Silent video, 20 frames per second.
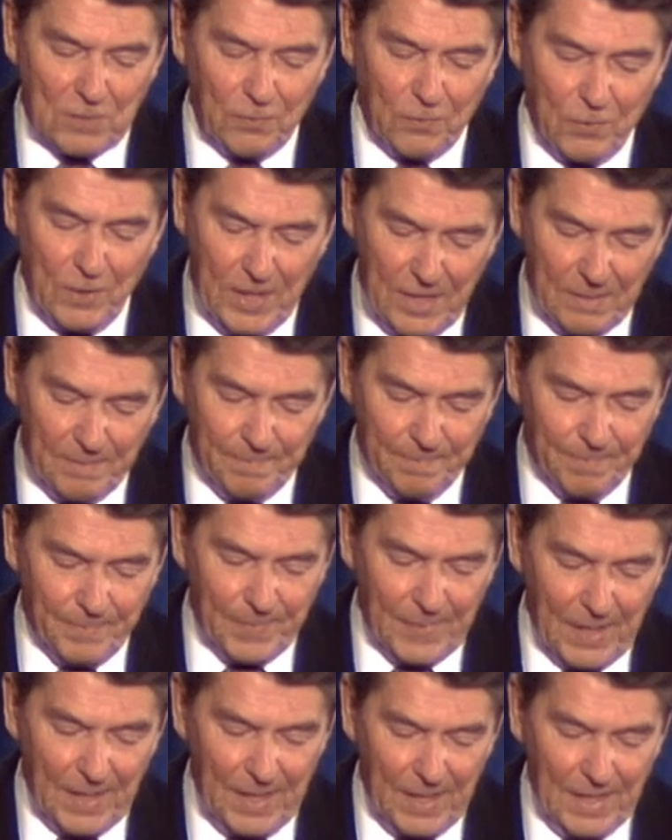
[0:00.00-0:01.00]
of freedom.
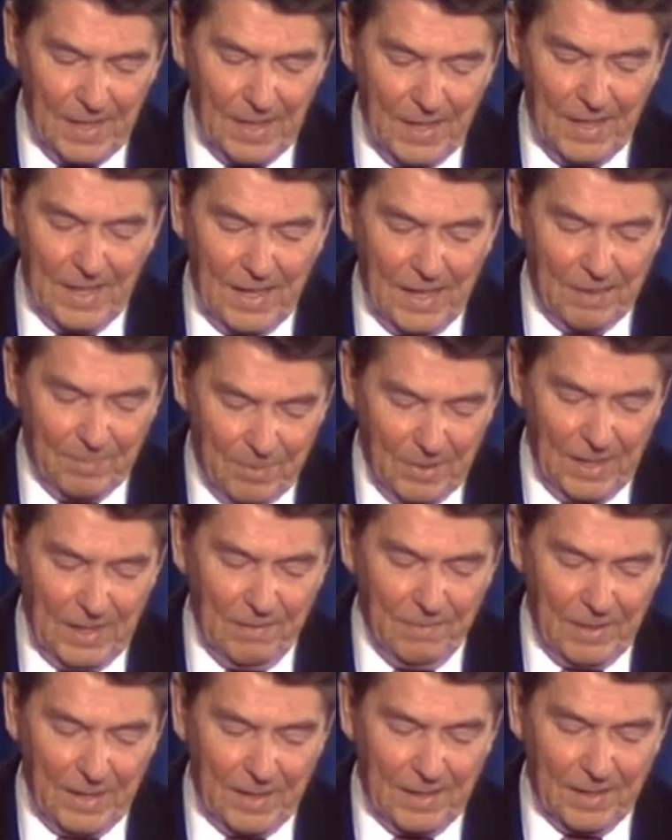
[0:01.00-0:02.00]
And
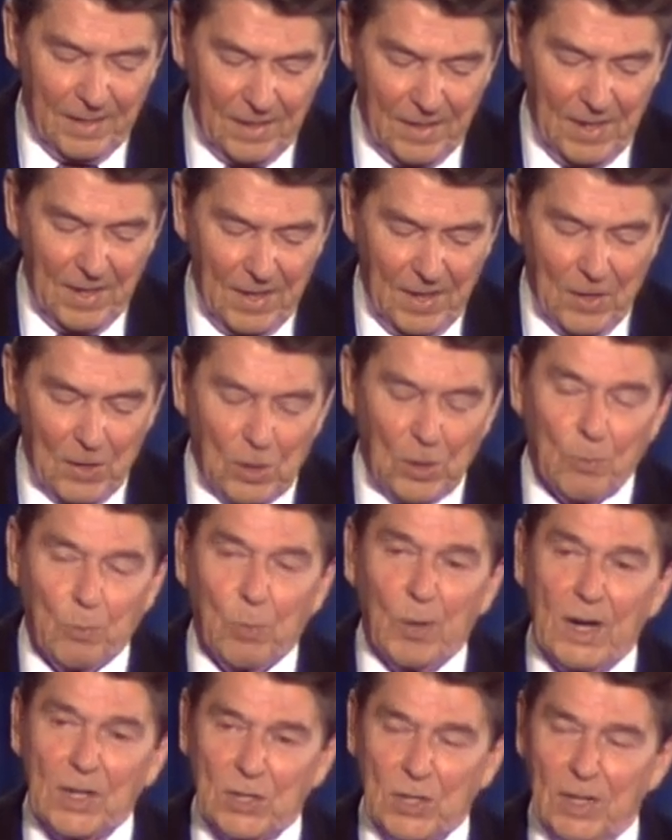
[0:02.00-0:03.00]
believe me, her
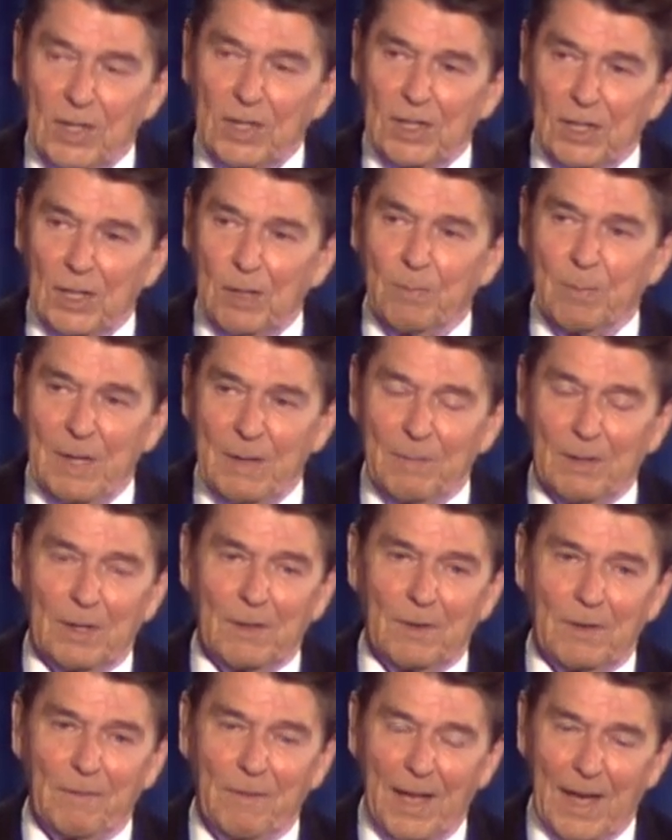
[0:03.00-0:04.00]
president and the people
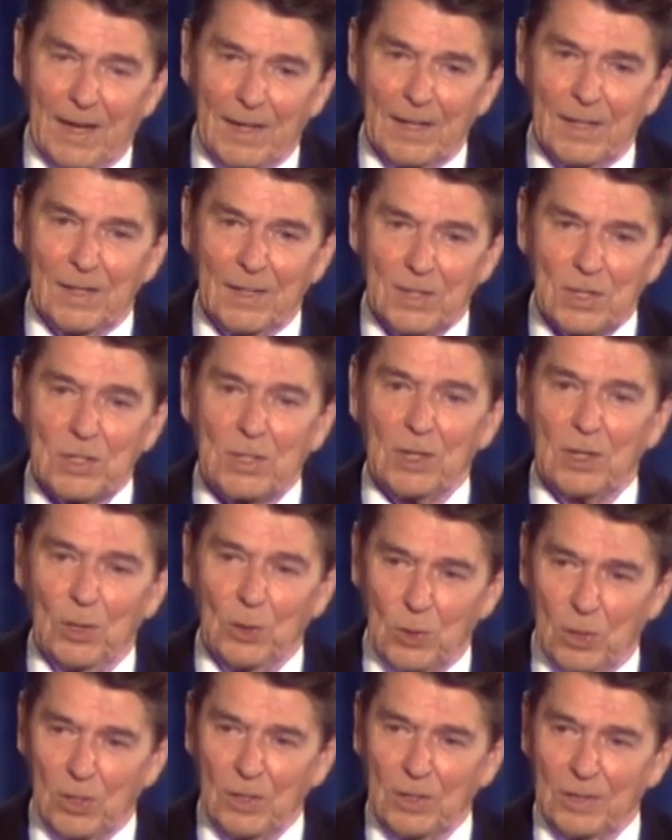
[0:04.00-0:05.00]
of Nevada
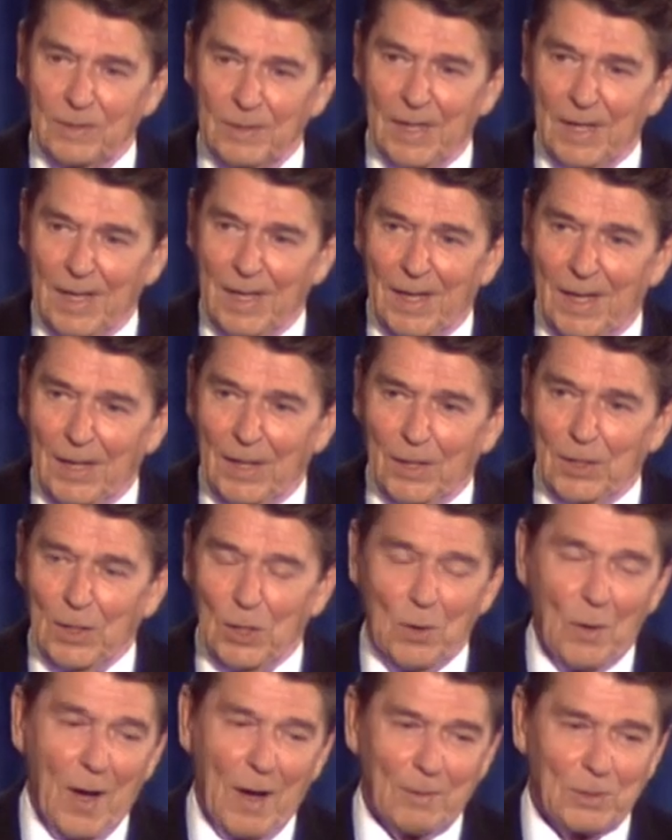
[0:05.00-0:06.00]
salute her.
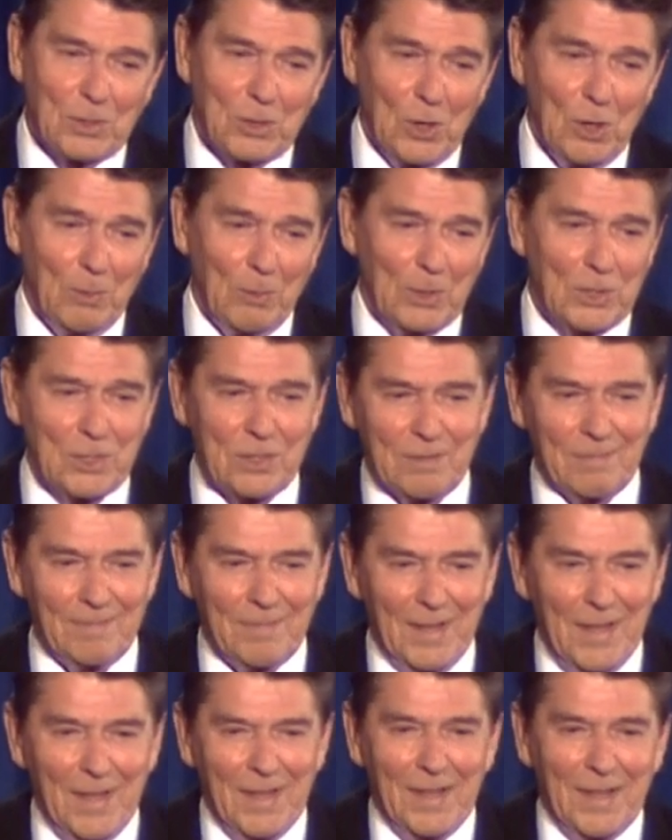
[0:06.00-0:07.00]
You know, I was almost...
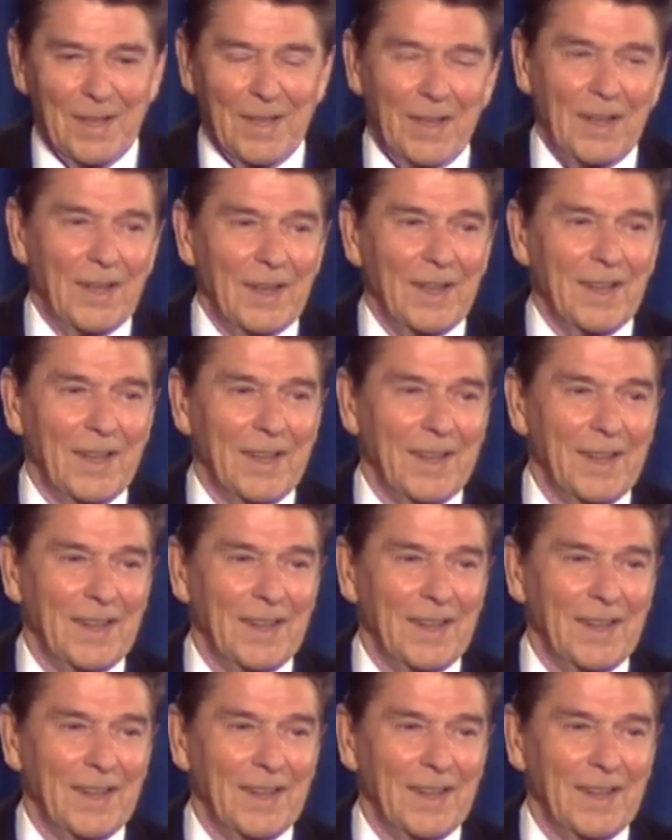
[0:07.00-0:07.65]
Uh,